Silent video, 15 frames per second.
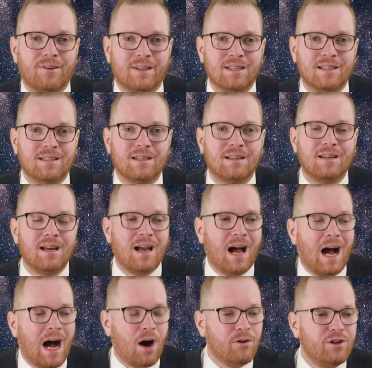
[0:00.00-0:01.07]
for this?
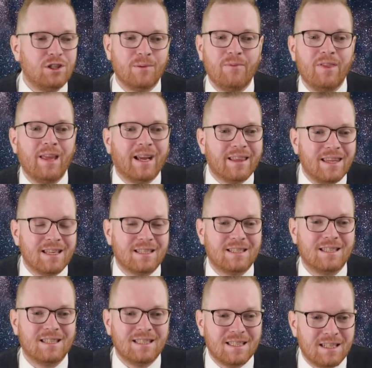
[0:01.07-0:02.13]
How did something like
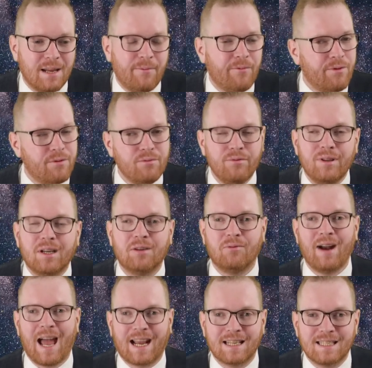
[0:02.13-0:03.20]
this slip through the
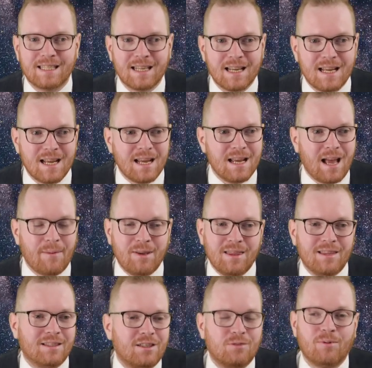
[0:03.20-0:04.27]
cracks? I mean,
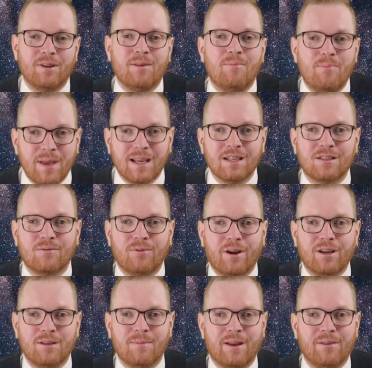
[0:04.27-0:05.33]
this is one of the biggest
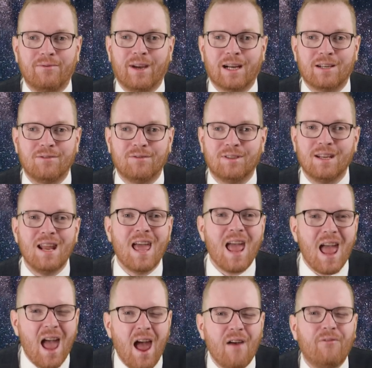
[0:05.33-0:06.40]
rocket manufacturers and
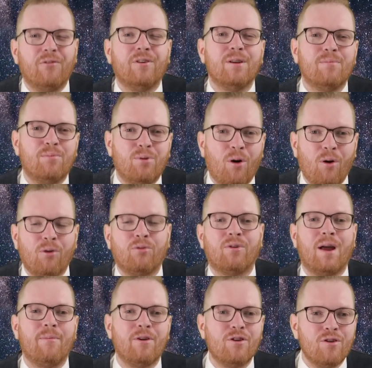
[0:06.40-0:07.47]
every
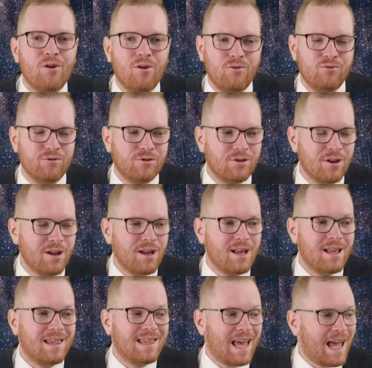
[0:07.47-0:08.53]
programmer knows
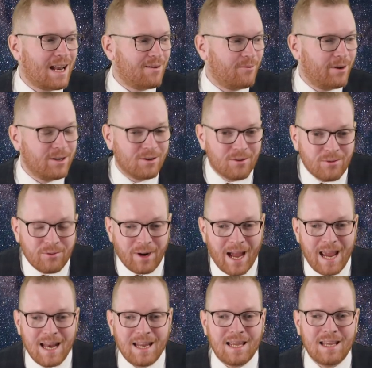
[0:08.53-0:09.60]
that when you're
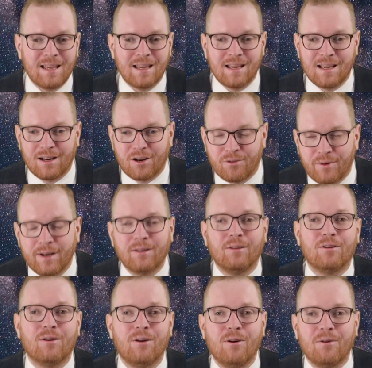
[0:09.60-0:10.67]
writing
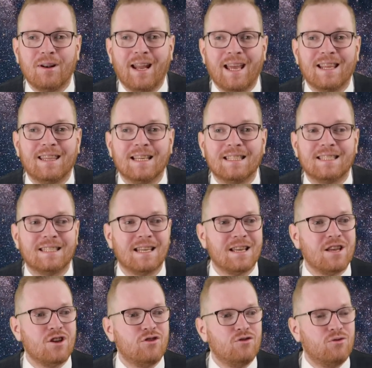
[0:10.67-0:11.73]
critical code like this,
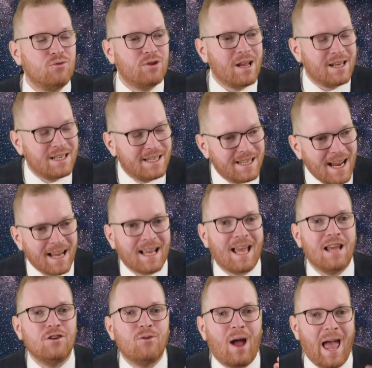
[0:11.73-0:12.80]
you check
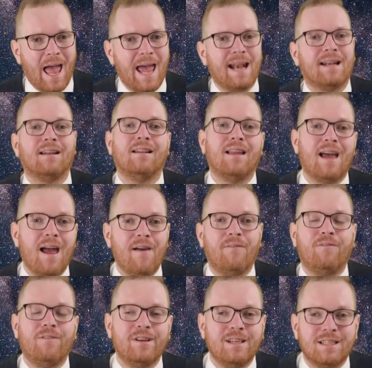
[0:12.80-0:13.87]
and you handle
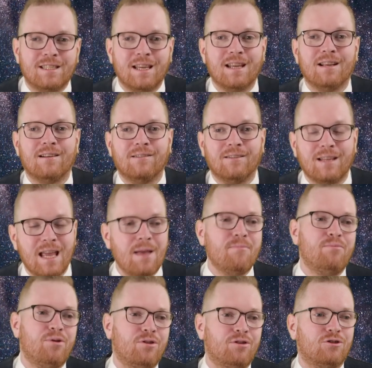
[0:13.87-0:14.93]
every single
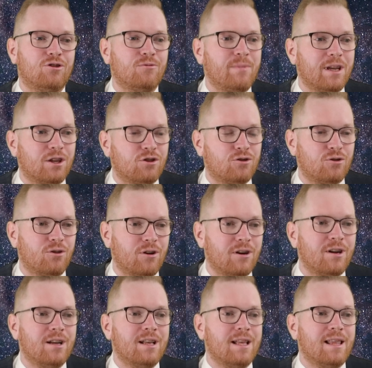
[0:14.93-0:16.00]
input to make sure
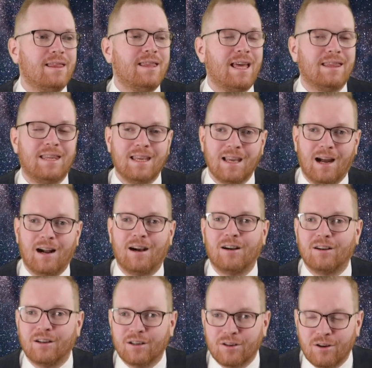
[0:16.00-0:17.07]
that they
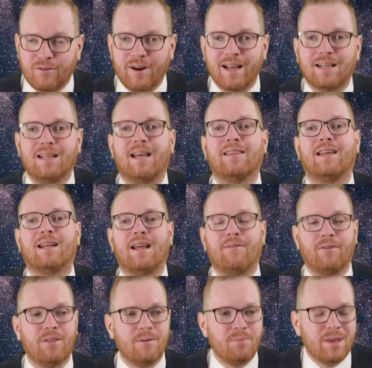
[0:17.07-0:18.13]
are correct and that
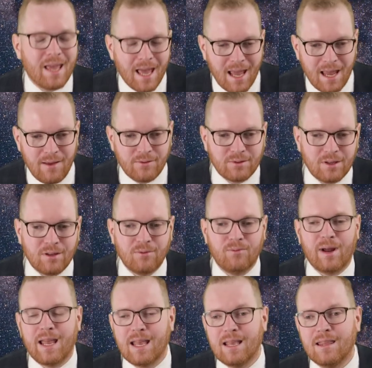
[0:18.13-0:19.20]
everything behaves the
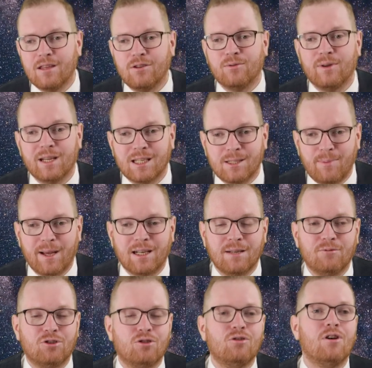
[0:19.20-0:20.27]
way that you expect
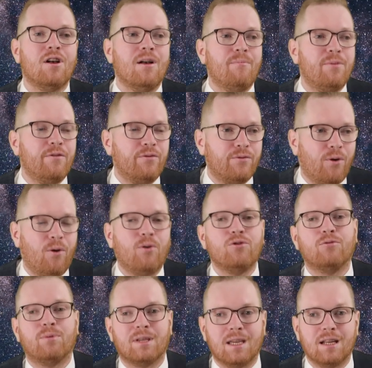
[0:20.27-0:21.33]
them to before
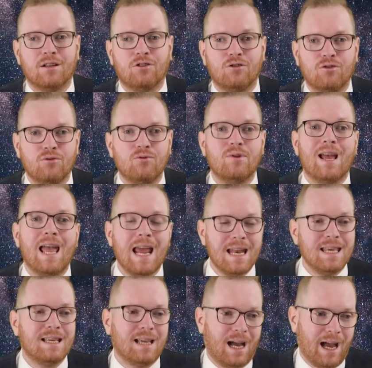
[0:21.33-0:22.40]
you begin to do
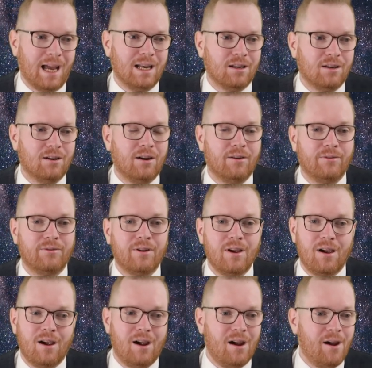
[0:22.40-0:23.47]
any kind of
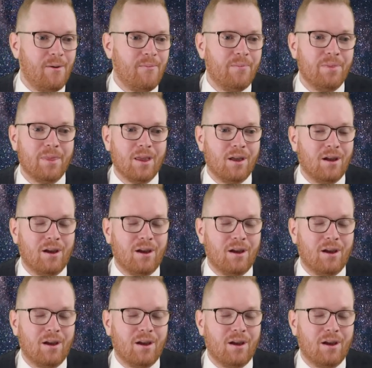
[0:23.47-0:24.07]
um,